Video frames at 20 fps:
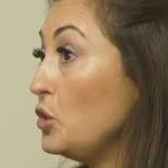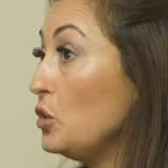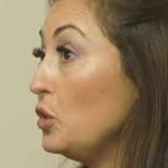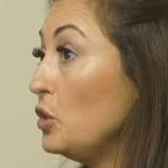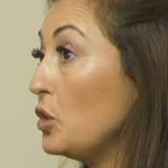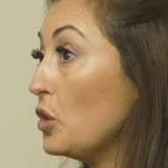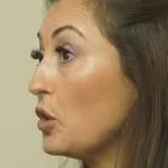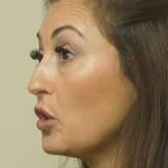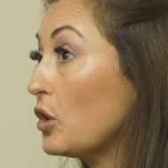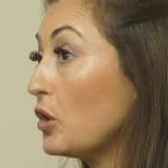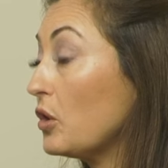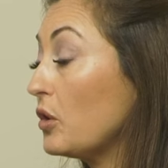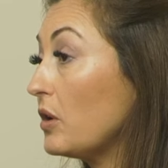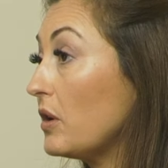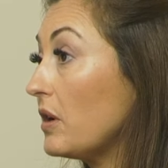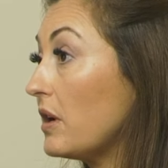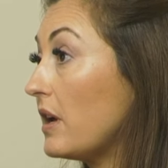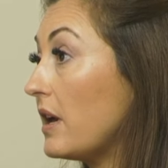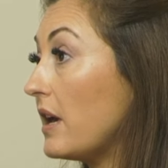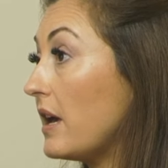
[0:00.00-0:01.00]
look,
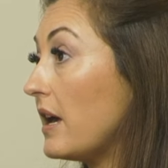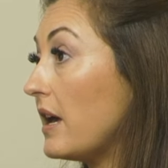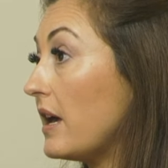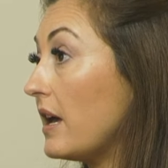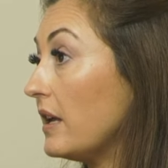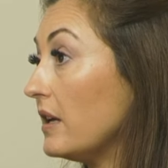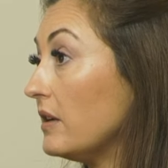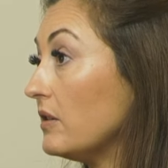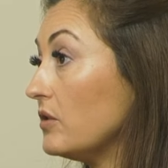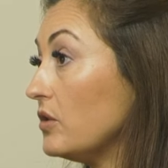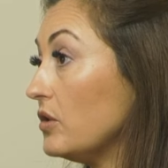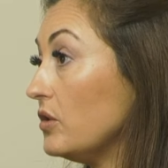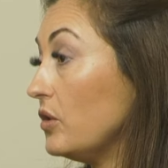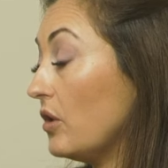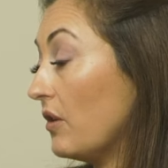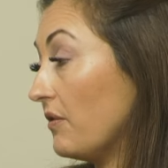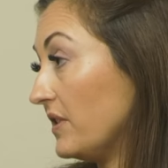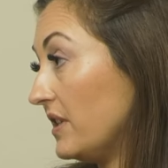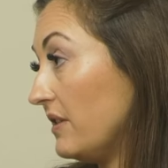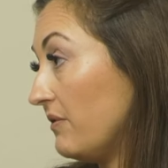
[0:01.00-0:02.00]
and you're
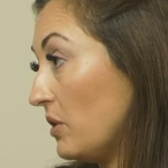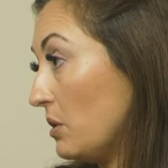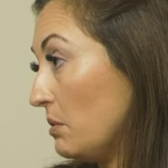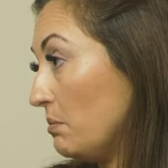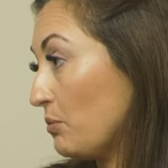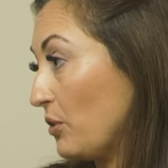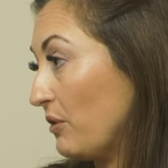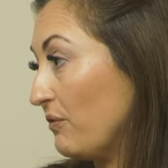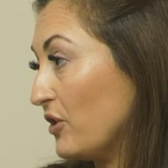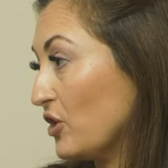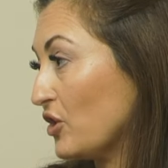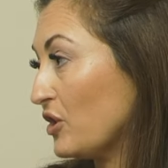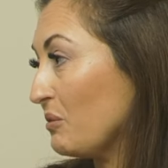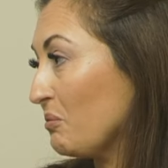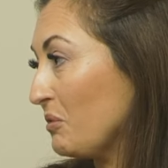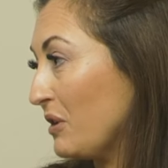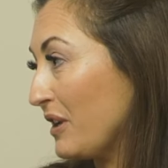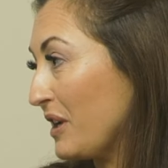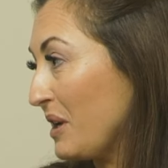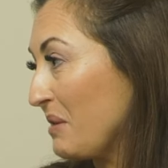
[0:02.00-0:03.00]
obviously very proficient
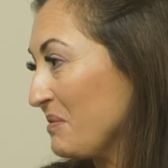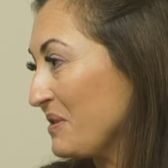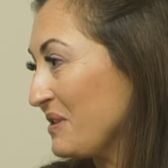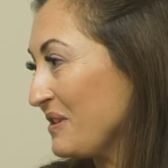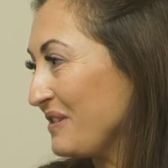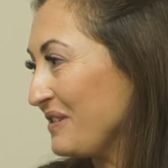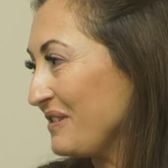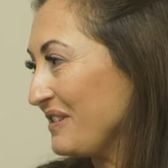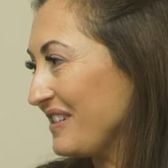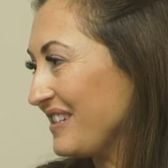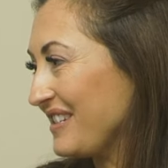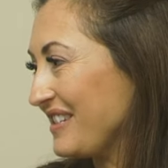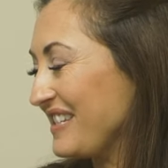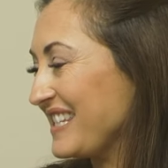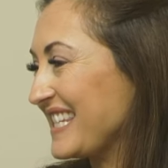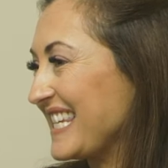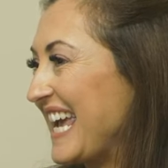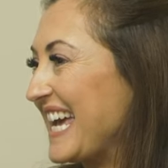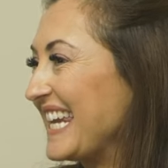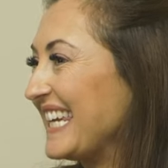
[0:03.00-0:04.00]
when it comes to
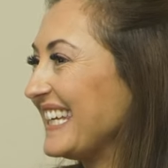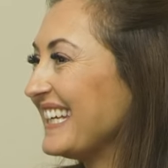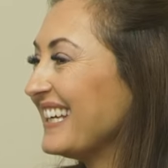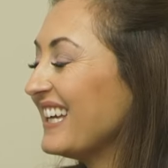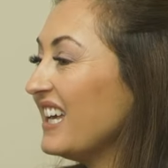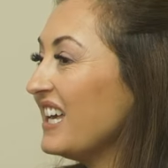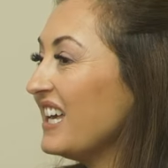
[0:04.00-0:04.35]
scanning.